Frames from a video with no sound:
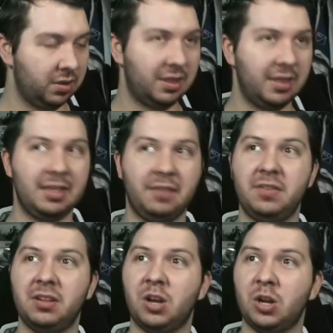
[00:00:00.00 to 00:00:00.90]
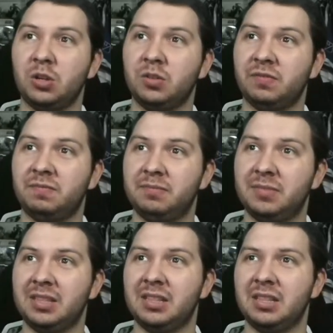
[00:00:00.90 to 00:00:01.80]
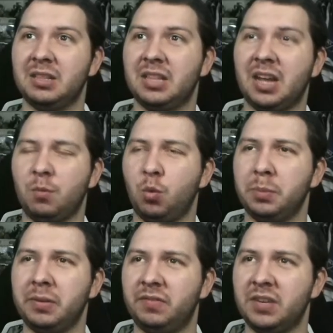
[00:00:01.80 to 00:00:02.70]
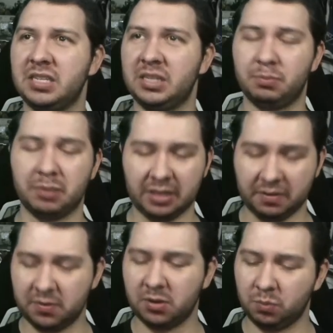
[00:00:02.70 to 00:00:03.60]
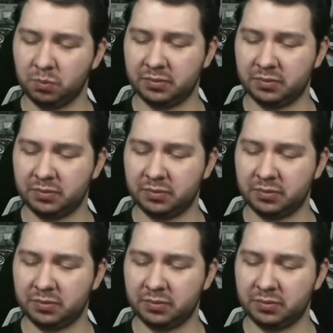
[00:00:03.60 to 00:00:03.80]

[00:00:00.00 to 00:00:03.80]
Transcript: They feel all not warm and fuzzy, but they feel